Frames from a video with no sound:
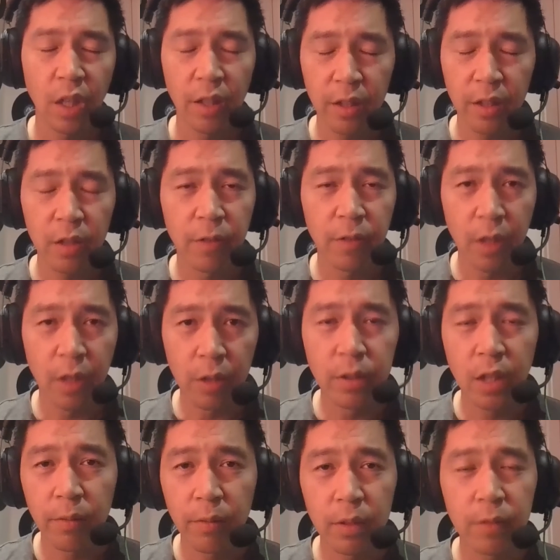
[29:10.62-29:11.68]
I think the Federal
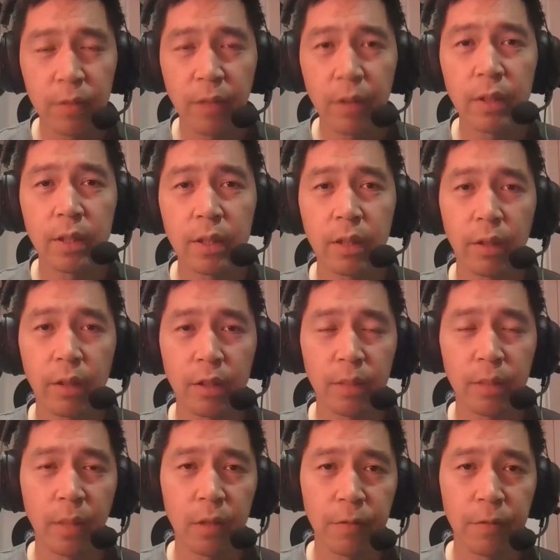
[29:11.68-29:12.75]
Reserve is very serious
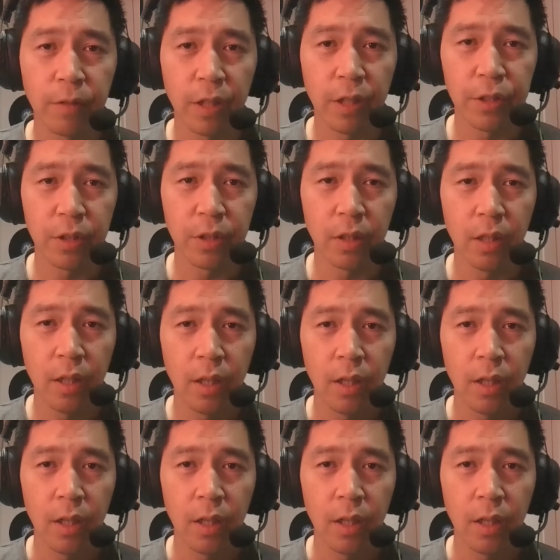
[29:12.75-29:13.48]
about inflation.